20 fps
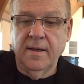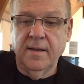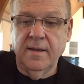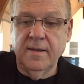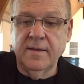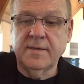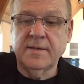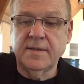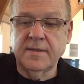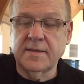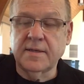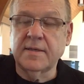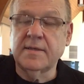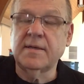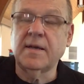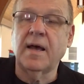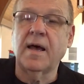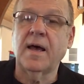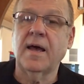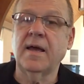This is a
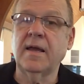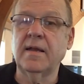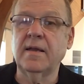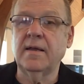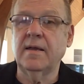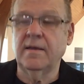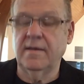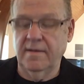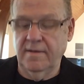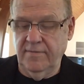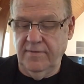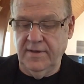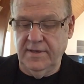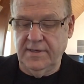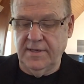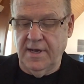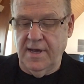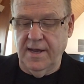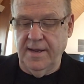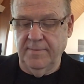sign of the
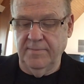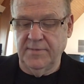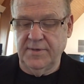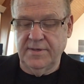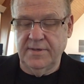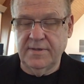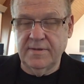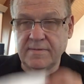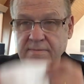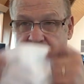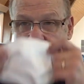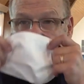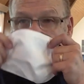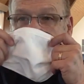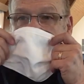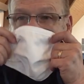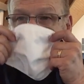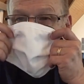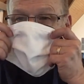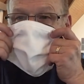times,
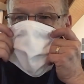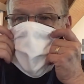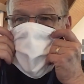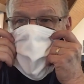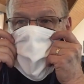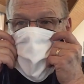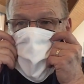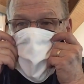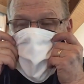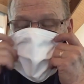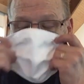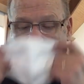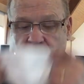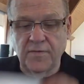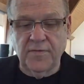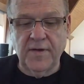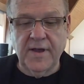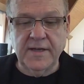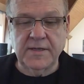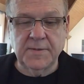the
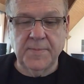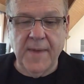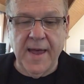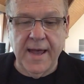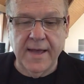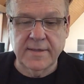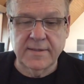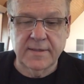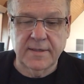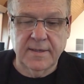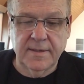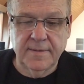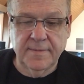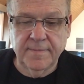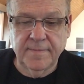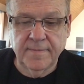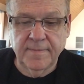face mask.